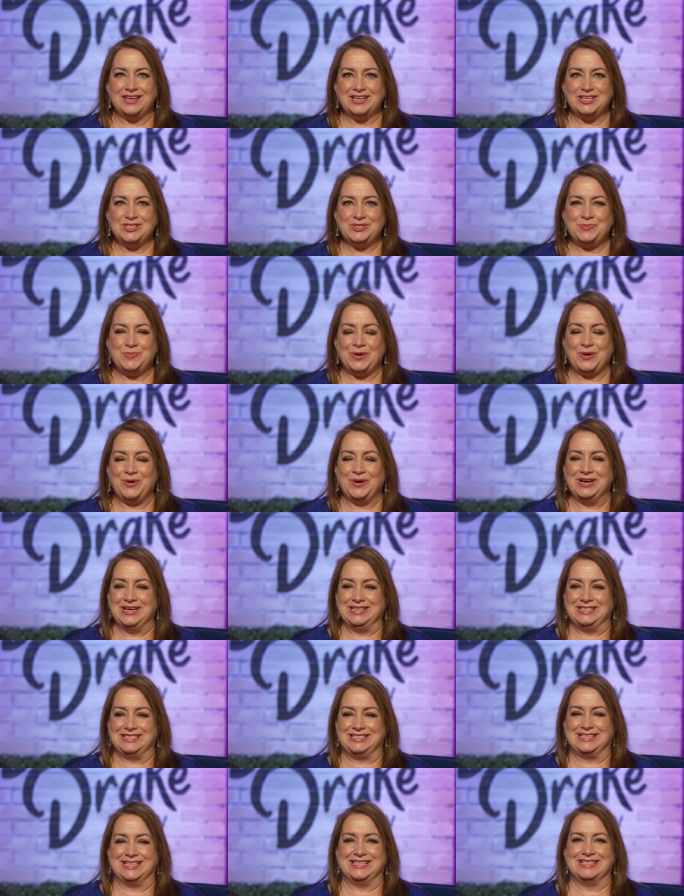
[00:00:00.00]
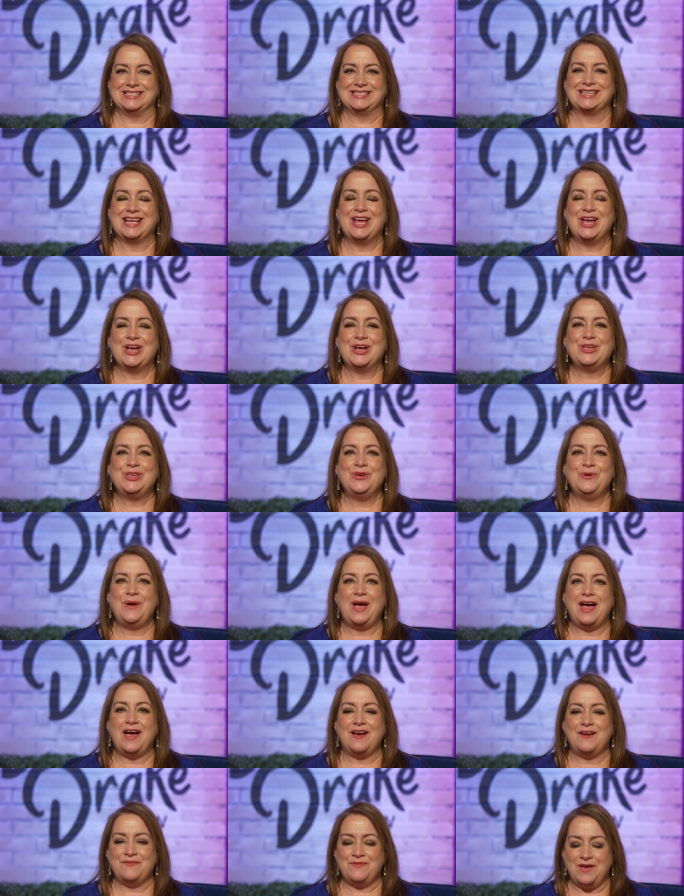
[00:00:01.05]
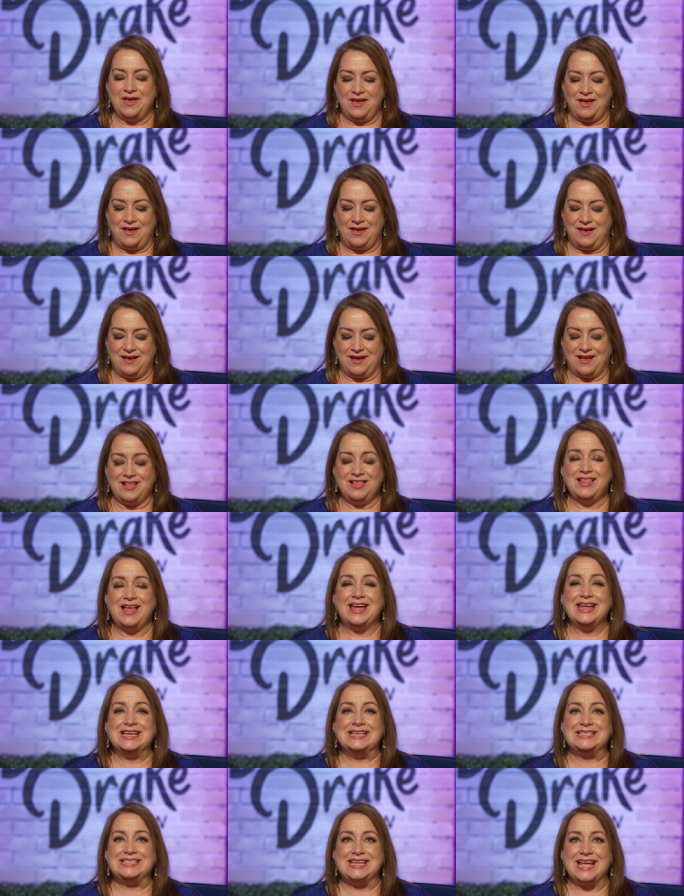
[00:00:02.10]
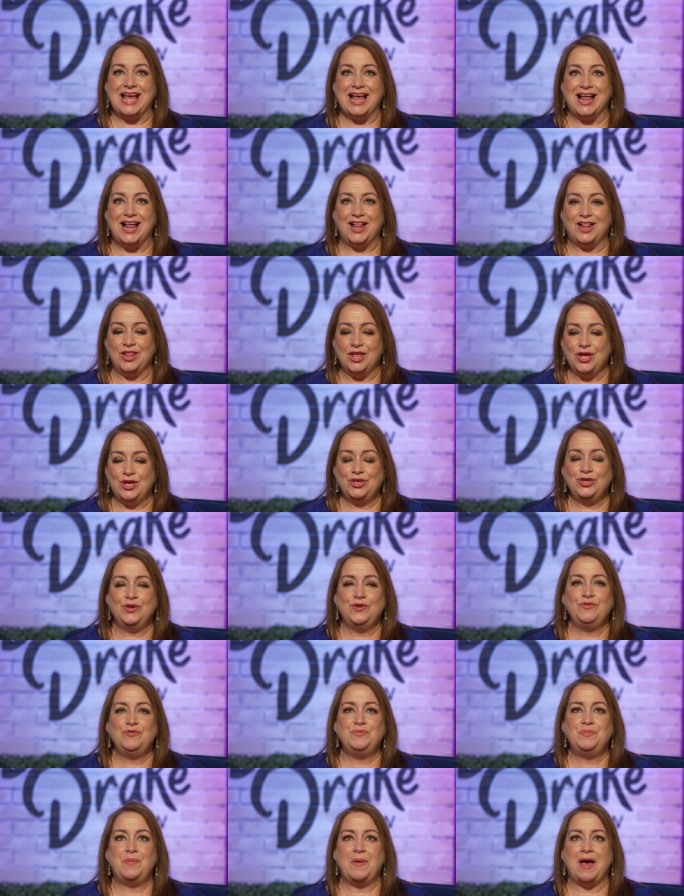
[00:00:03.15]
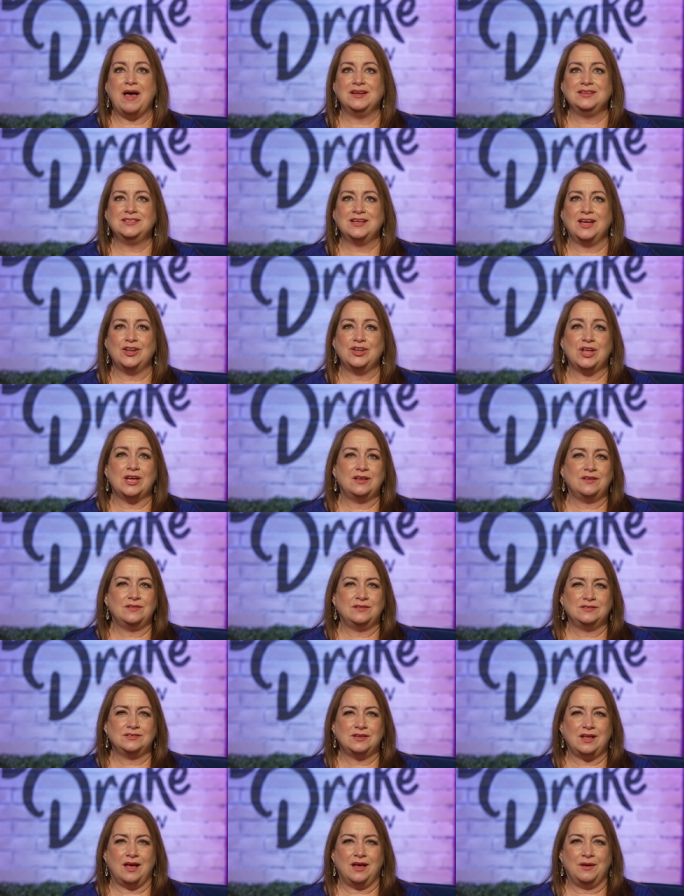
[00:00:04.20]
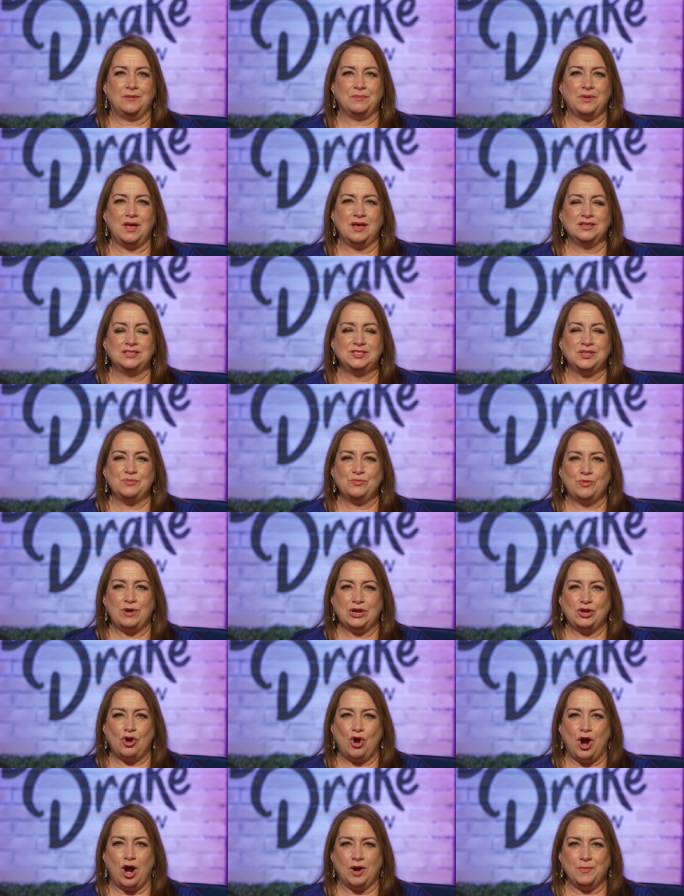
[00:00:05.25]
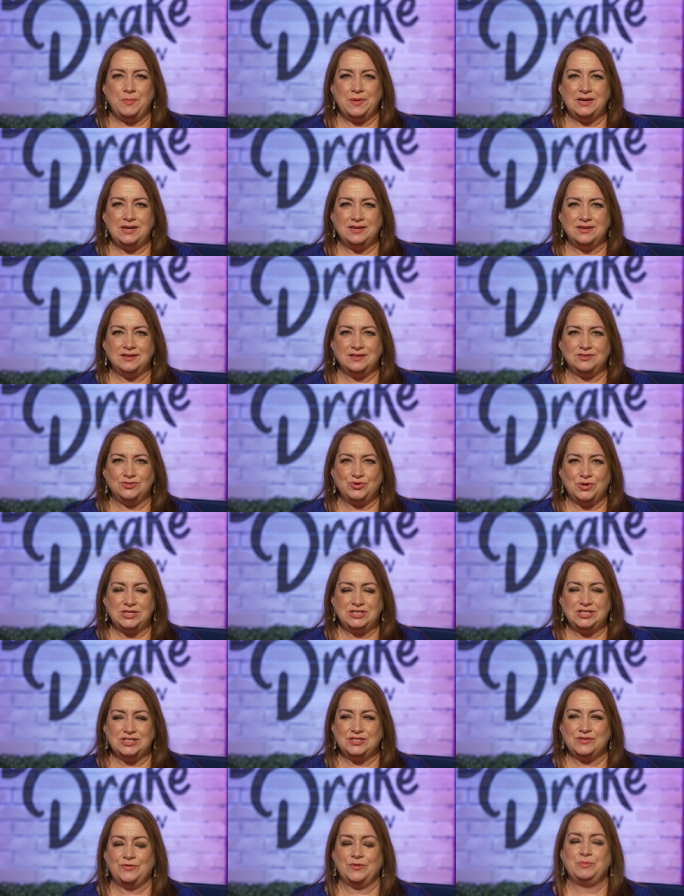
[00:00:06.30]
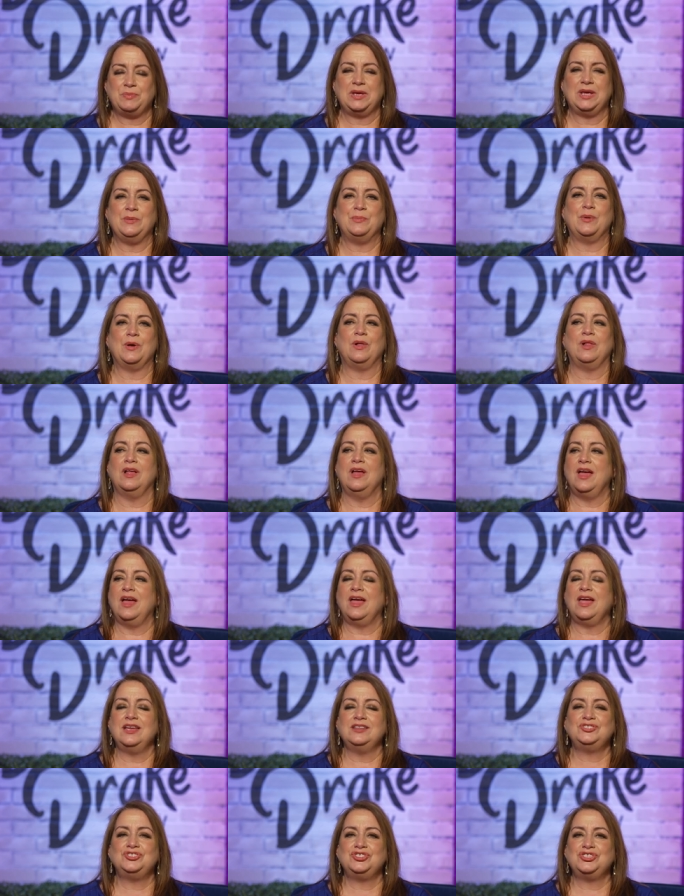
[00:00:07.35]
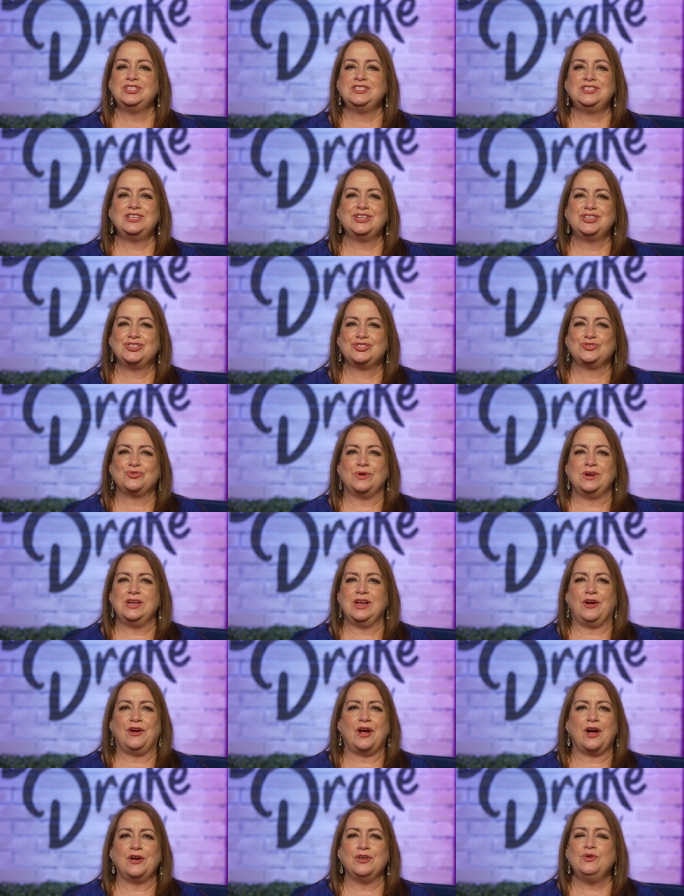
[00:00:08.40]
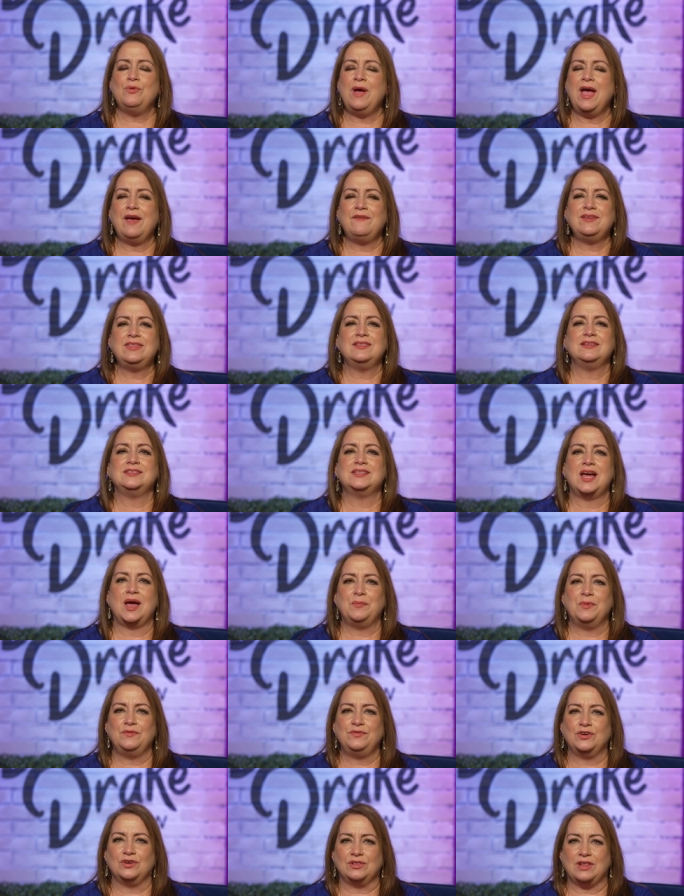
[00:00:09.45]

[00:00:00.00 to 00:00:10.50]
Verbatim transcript: experiences. You have uh, clientele. You've done um, custom red carpet dresses for people. It's just extraordinary. Are you having the time of your